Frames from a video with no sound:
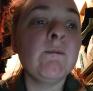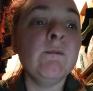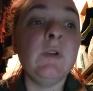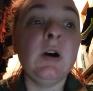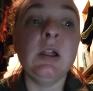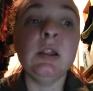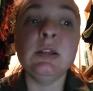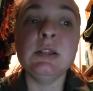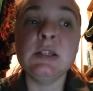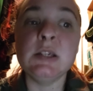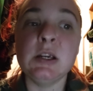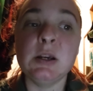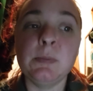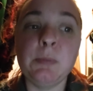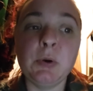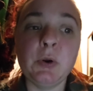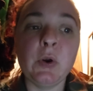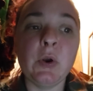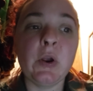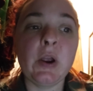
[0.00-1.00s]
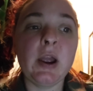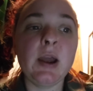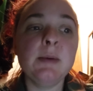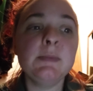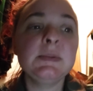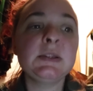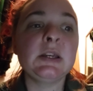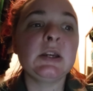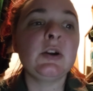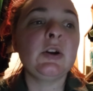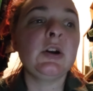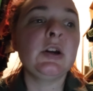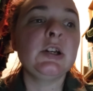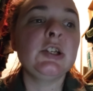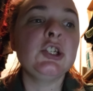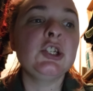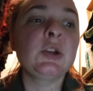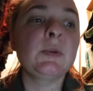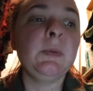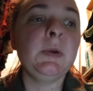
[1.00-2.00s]
Volunteer programs
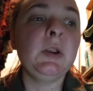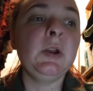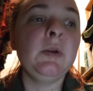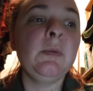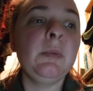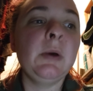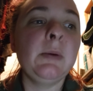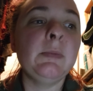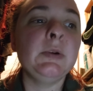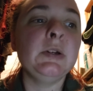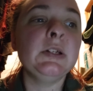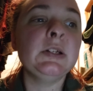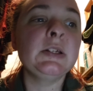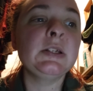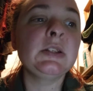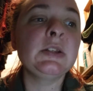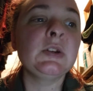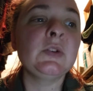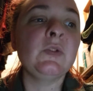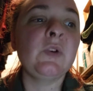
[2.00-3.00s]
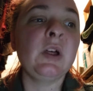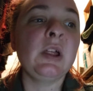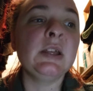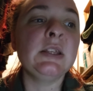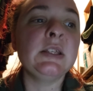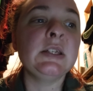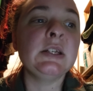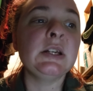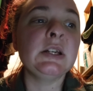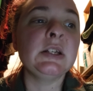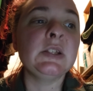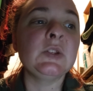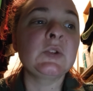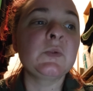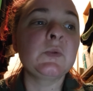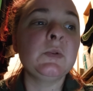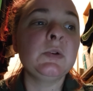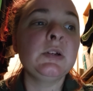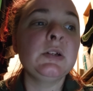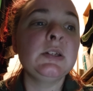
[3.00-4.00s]
encourage community members to volunteer in
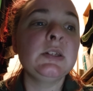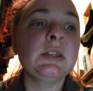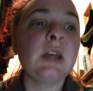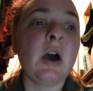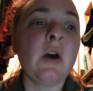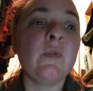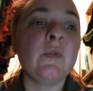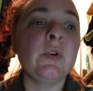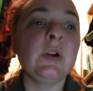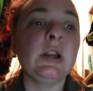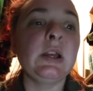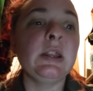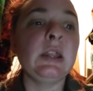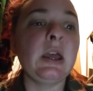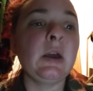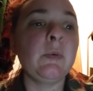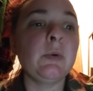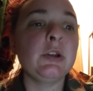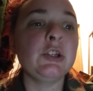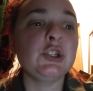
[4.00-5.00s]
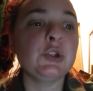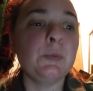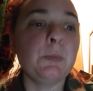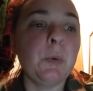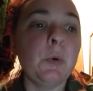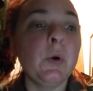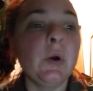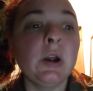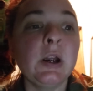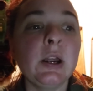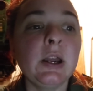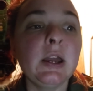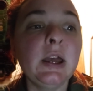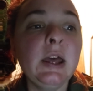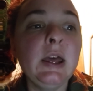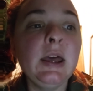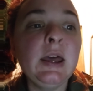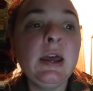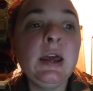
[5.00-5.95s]
schools, offering language support